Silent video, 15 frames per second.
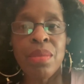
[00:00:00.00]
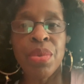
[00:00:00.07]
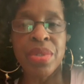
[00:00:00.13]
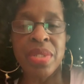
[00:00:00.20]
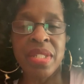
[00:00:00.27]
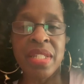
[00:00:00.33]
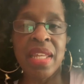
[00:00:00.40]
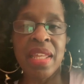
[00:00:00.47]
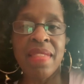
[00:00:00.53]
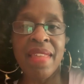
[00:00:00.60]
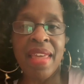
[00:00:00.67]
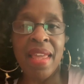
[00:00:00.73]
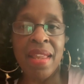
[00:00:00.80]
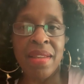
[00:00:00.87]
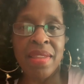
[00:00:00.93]
seeing
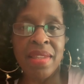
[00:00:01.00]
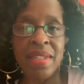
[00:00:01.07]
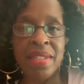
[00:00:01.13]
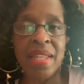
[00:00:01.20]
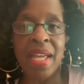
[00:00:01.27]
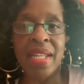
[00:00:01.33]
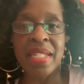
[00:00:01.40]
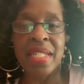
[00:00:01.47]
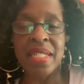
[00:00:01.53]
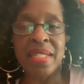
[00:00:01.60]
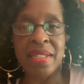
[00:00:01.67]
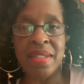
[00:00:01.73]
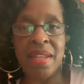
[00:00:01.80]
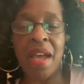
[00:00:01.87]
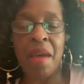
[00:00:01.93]
that these ideas
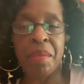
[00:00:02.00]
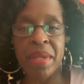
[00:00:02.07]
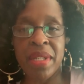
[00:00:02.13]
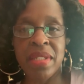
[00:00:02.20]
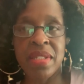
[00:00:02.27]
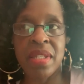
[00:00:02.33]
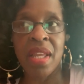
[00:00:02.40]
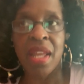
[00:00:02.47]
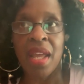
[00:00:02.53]
and topics